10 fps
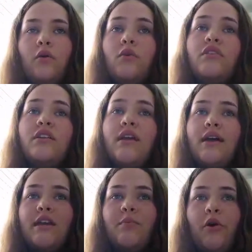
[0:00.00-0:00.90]
Within
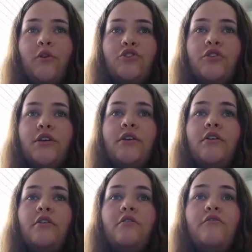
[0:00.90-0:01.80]
any poetry,
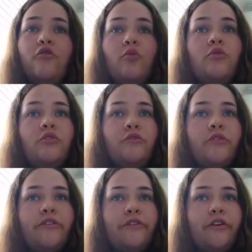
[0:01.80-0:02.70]
formal or
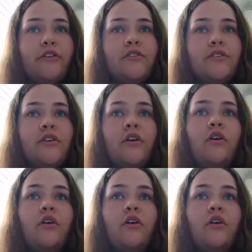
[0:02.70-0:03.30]
free verse,